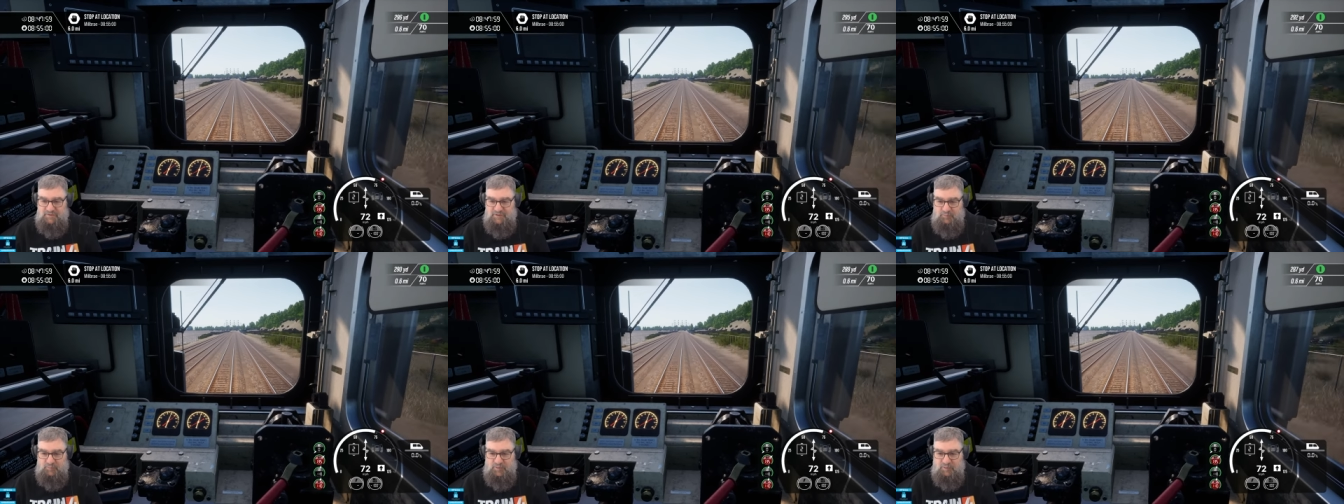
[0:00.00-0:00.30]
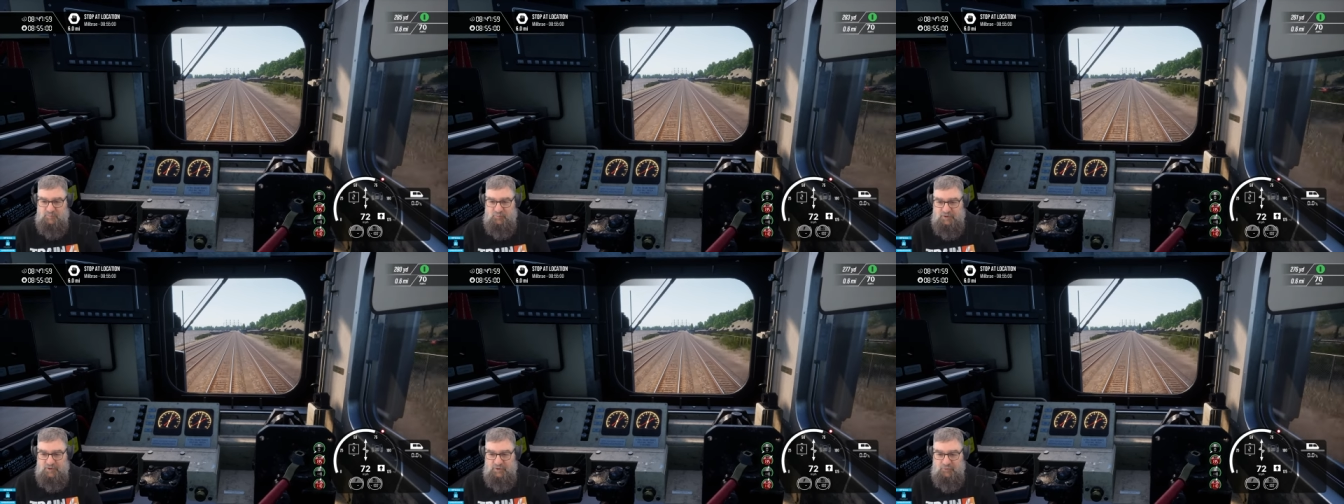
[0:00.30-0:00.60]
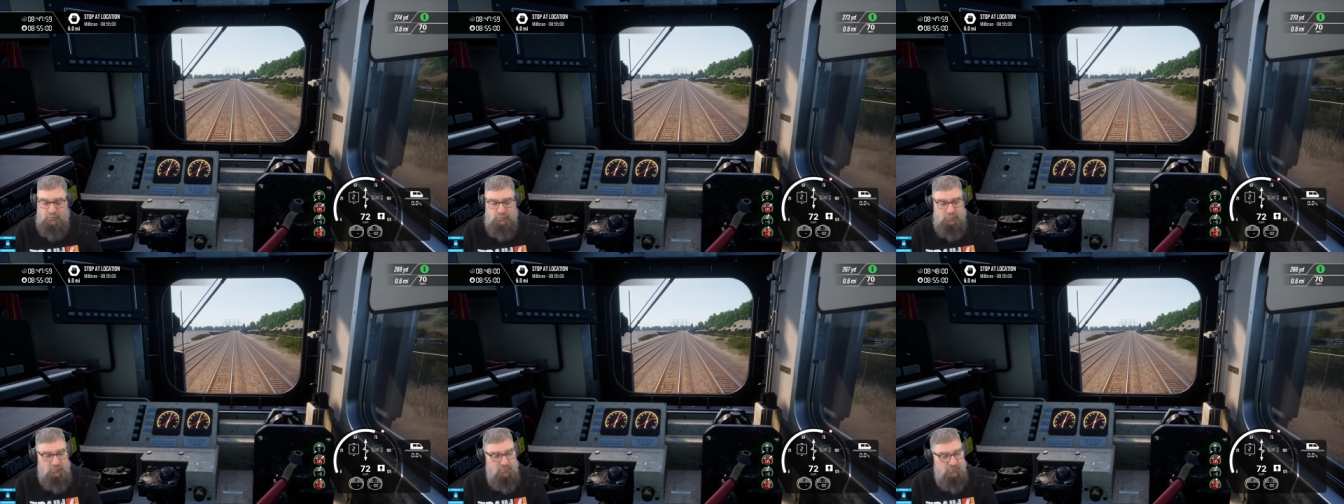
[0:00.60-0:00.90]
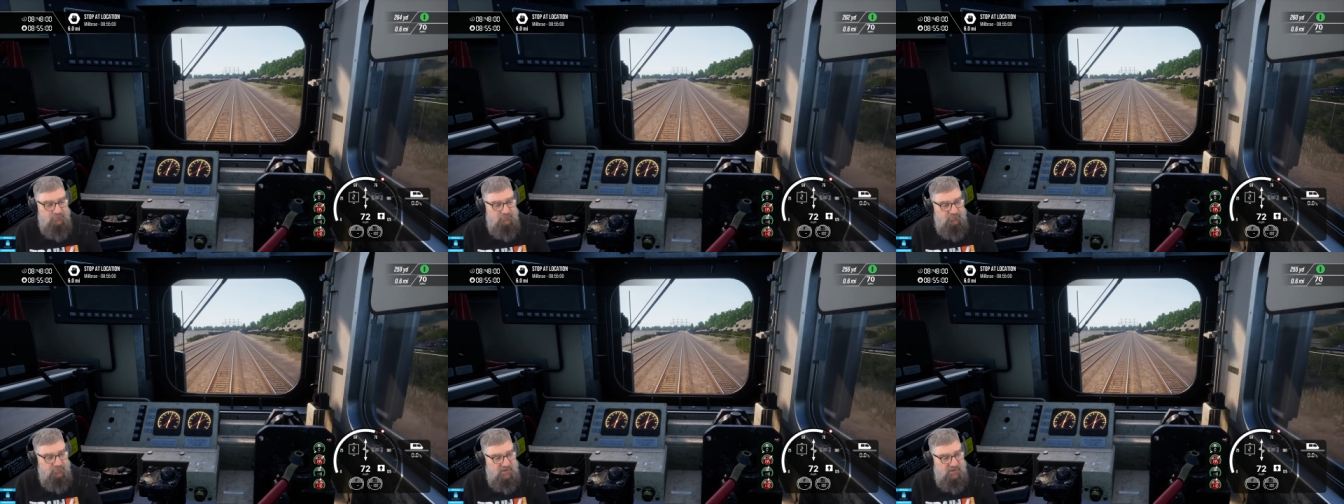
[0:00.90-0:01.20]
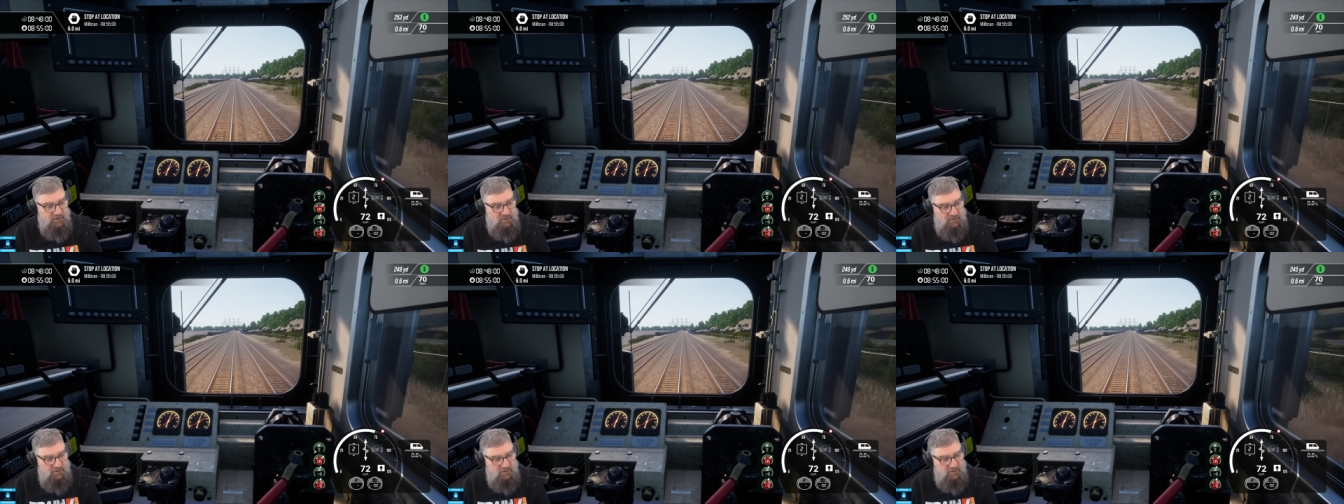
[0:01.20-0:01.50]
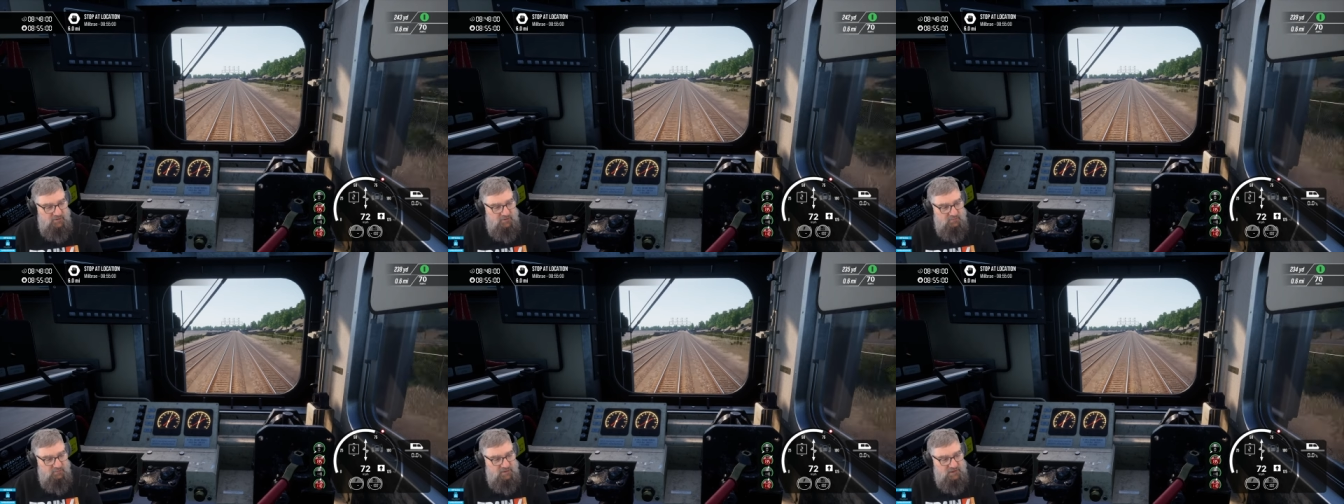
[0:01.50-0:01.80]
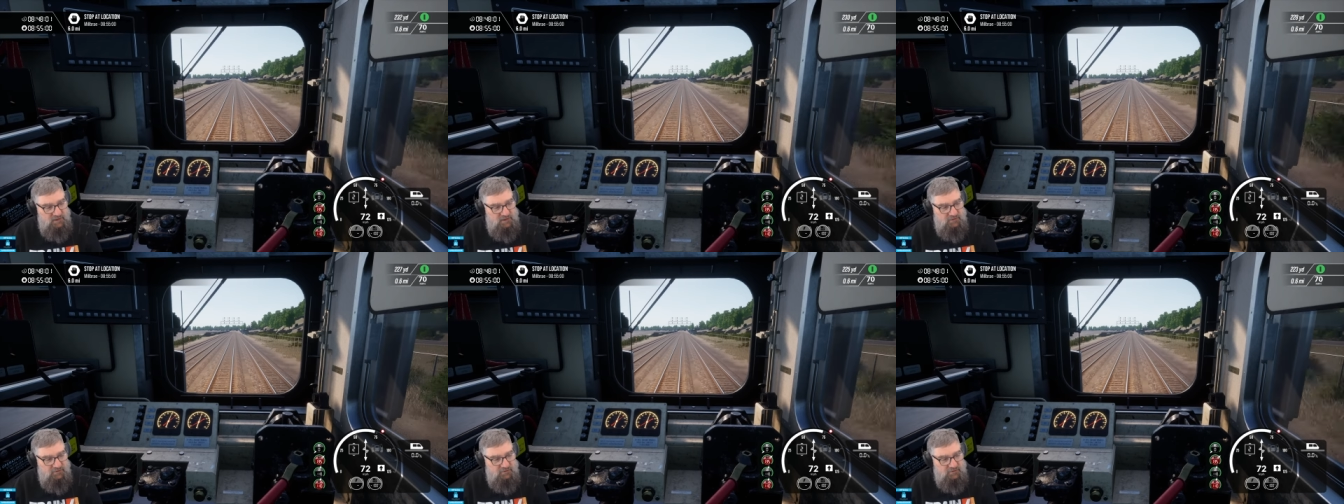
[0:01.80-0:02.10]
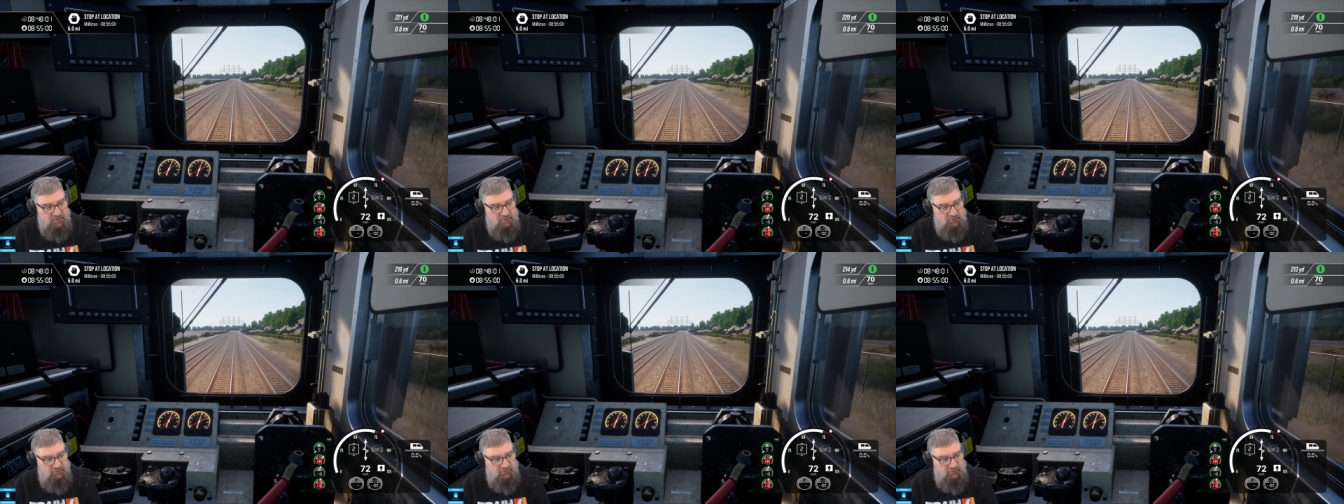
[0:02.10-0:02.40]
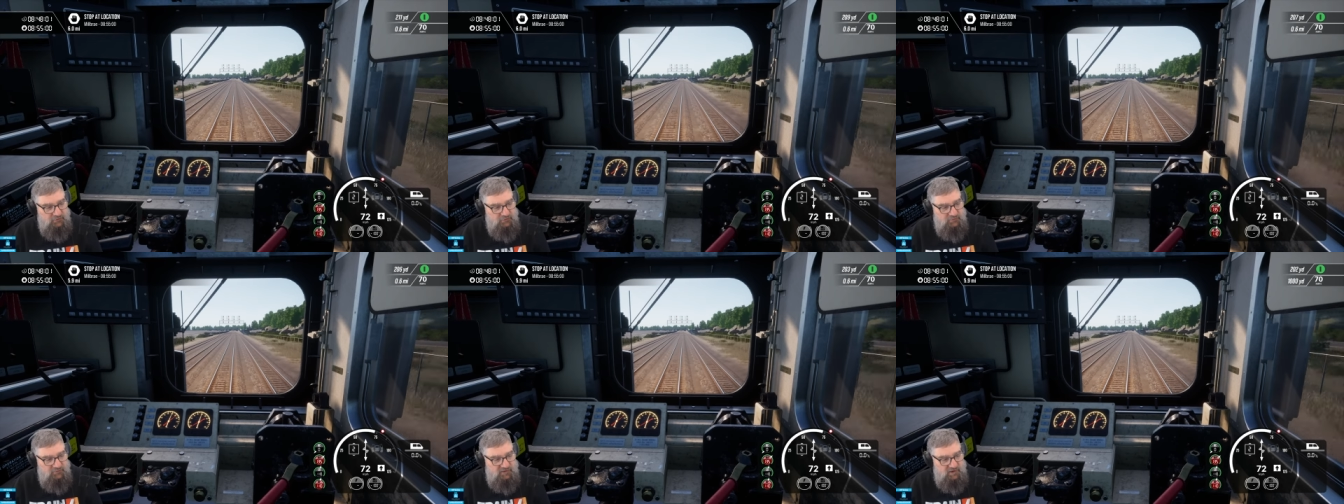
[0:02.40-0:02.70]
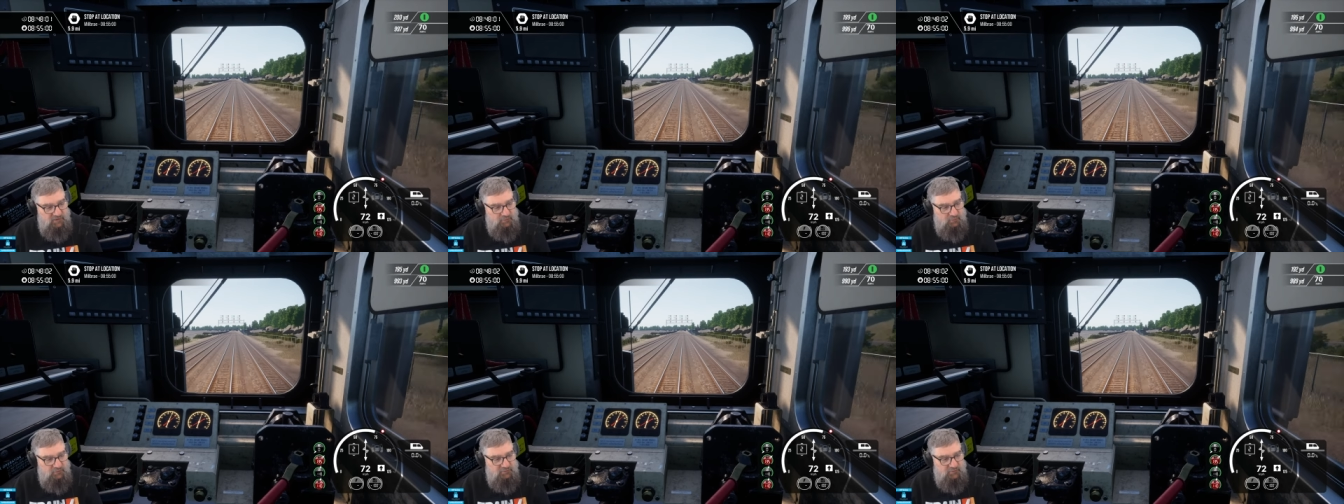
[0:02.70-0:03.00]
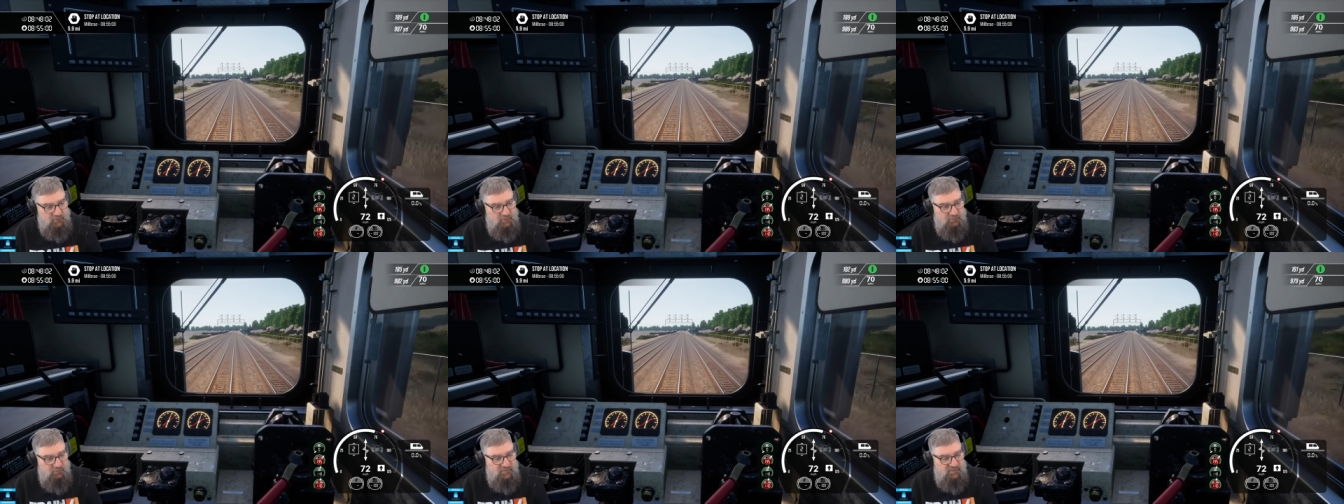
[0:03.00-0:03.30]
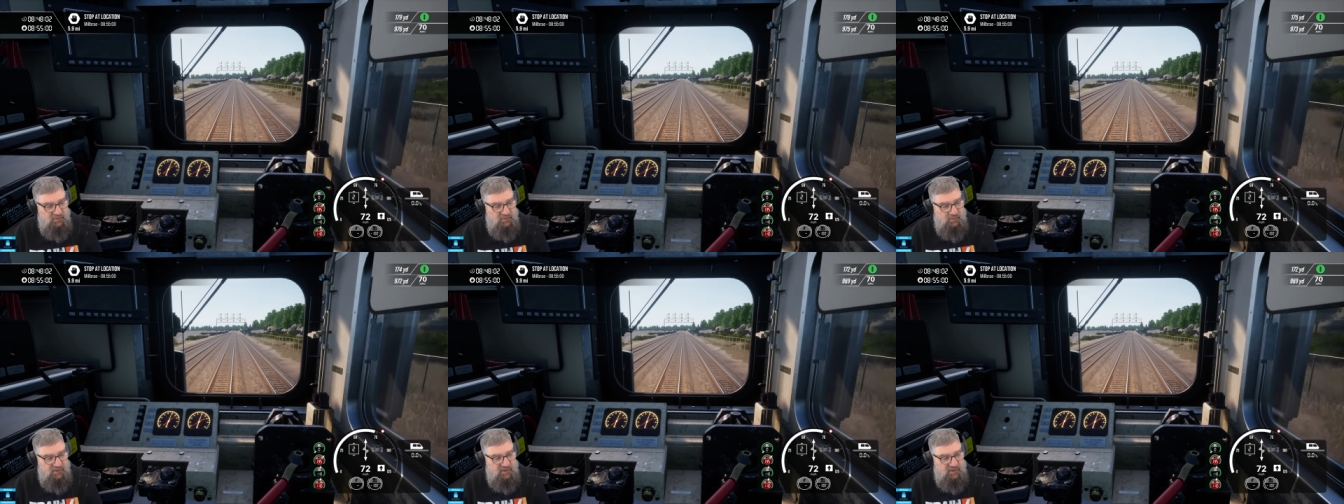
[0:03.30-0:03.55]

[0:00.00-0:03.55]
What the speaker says: It'd be pretty cool. In the YouTube chat, we've got Mr.